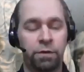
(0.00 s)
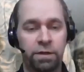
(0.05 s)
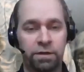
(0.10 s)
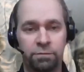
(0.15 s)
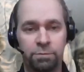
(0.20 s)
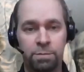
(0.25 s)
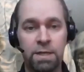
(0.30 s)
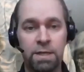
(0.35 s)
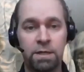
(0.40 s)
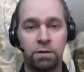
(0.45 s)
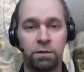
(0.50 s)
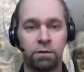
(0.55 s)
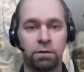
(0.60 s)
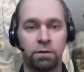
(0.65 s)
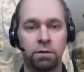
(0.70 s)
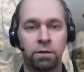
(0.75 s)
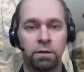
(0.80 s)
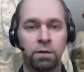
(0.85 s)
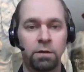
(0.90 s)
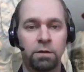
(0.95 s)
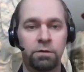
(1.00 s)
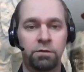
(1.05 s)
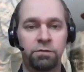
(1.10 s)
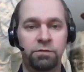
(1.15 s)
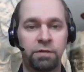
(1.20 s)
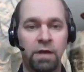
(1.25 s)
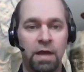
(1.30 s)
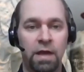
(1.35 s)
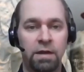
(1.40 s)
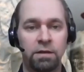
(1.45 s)
speaker
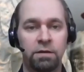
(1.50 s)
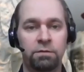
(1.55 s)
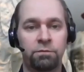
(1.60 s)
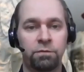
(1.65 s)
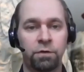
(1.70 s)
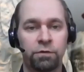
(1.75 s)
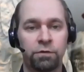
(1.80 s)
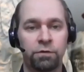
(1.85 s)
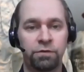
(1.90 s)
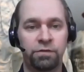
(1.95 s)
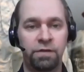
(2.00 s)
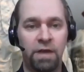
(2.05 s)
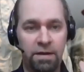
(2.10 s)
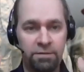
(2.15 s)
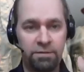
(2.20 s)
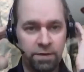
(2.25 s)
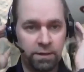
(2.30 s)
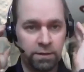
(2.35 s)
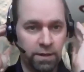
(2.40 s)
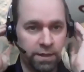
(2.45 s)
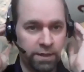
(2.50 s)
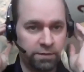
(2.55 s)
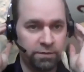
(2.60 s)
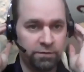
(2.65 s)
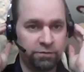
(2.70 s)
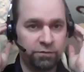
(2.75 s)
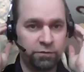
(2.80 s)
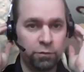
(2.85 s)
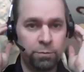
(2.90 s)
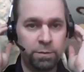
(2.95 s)
set versus having like the
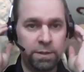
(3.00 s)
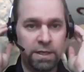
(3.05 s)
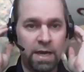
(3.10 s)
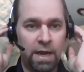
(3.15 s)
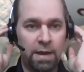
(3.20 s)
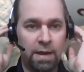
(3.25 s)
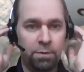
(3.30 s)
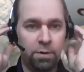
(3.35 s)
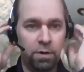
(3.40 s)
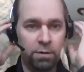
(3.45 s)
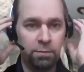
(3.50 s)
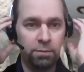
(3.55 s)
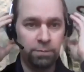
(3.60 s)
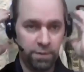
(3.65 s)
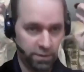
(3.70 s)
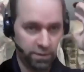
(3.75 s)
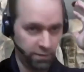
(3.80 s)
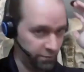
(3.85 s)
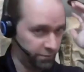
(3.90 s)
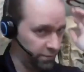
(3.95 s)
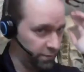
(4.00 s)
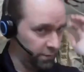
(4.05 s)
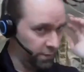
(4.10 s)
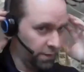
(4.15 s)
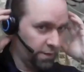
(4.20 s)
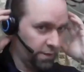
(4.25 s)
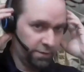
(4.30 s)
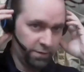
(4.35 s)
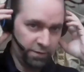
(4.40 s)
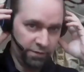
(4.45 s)
Snoopy cap on, because
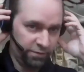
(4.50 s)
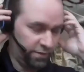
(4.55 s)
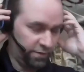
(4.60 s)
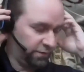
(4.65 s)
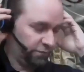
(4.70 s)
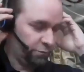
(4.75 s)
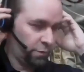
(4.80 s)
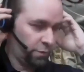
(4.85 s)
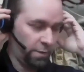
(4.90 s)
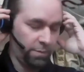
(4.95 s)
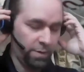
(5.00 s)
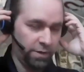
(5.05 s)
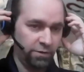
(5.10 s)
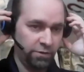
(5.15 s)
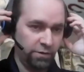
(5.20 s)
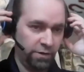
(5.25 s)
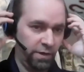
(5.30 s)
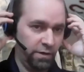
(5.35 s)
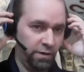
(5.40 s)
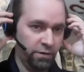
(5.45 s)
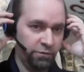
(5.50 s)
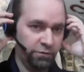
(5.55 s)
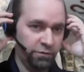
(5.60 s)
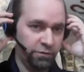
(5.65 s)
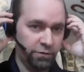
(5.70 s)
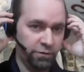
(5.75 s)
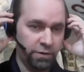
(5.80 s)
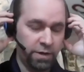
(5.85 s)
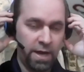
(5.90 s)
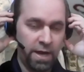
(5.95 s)
these things rub on your ears,
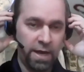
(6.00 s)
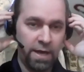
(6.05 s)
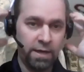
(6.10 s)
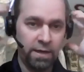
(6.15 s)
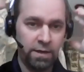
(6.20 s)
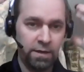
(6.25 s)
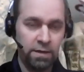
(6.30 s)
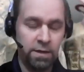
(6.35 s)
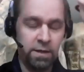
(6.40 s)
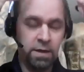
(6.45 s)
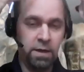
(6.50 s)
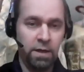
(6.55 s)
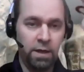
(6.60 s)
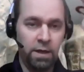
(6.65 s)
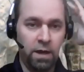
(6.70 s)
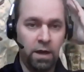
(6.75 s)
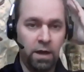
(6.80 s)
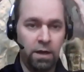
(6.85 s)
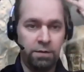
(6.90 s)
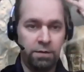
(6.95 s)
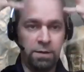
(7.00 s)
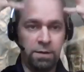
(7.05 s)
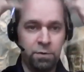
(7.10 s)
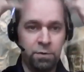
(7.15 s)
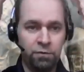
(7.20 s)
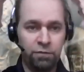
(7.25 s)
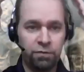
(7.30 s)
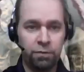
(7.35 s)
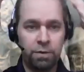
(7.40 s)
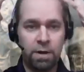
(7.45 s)
on your head. They
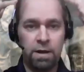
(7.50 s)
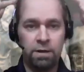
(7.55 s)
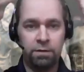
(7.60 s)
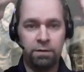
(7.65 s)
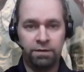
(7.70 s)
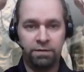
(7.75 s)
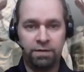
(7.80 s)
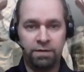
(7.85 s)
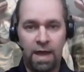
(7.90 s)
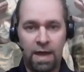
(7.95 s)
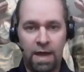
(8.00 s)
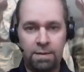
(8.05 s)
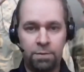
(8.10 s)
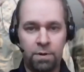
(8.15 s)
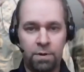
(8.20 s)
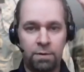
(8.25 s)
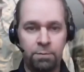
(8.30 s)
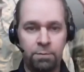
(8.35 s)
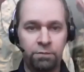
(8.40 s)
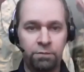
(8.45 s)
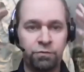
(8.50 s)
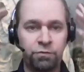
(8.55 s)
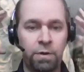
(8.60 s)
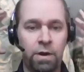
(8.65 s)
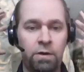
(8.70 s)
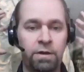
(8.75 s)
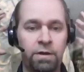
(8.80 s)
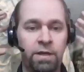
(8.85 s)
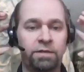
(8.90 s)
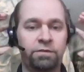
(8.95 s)
move around, like the hat part moves
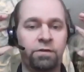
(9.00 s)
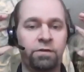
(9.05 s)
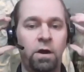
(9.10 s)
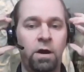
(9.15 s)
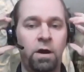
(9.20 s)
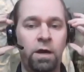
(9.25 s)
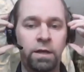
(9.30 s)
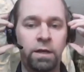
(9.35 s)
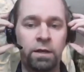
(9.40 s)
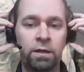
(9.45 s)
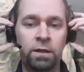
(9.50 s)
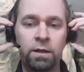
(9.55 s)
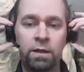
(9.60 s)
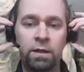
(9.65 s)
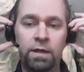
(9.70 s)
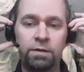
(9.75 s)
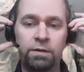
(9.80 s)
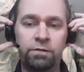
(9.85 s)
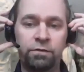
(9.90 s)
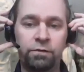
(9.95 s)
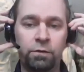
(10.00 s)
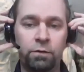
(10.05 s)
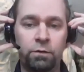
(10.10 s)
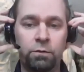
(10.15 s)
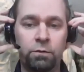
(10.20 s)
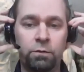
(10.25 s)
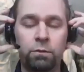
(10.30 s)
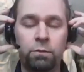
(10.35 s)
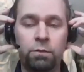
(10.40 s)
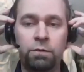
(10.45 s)
around, it gets hot. And
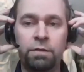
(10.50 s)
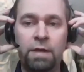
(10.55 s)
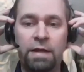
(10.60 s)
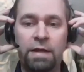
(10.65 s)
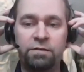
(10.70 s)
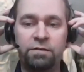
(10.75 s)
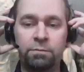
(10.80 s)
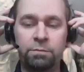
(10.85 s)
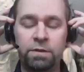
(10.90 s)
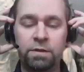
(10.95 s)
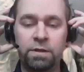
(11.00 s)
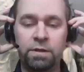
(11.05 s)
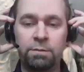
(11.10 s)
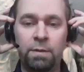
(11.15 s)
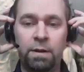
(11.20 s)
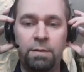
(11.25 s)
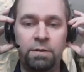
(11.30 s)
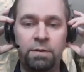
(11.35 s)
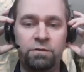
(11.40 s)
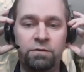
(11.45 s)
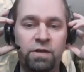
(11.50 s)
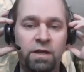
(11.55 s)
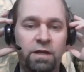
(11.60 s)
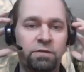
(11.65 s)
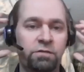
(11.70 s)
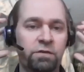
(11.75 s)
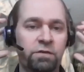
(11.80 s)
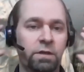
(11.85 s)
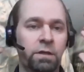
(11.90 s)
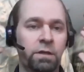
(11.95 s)
so that's something they might be
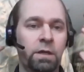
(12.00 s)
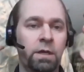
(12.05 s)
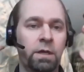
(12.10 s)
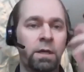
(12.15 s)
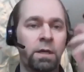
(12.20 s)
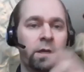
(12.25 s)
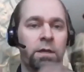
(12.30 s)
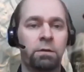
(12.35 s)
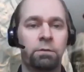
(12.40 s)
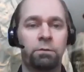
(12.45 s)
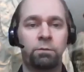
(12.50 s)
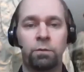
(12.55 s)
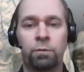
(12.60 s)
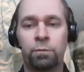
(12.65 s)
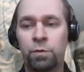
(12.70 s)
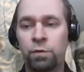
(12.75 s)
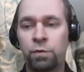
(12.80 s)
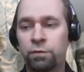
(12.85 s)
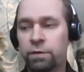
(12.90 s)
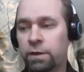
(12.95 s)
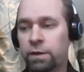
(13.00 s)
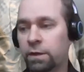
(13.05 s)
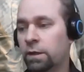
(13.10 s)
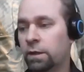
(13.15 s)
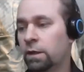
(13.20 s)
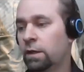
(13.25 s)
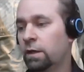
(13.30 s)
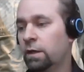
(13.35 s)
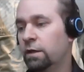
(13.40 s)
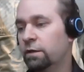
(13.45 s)
changing and removing.
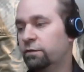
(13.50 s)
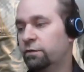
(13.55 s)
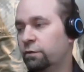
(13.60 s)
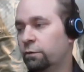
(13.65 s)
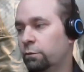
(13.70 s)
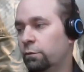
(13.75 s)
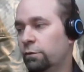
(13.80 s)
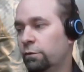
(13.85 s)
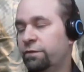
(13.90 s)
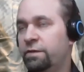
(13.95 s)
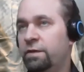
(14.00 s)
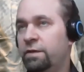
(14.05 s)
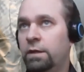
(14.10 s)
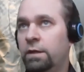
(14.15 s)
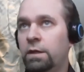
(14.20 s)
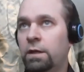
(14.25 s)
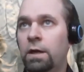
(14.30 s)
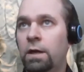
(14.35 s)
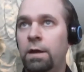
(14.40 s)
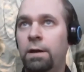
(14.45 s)
And so we'll see.